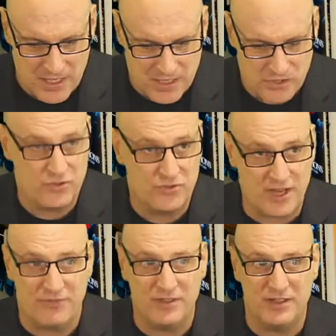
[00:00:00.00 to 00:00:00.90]
So you're
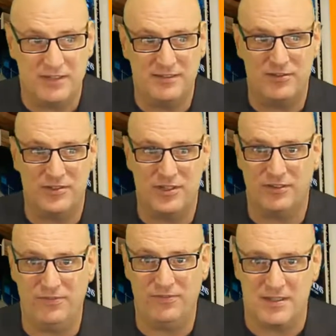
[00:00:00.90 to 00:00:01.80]
definitely going to save yourself
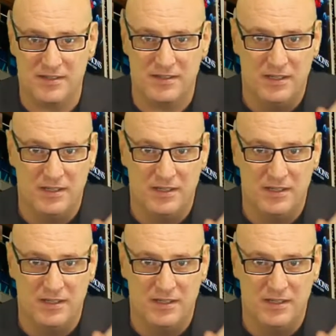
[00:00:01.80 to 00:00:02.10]
on fees.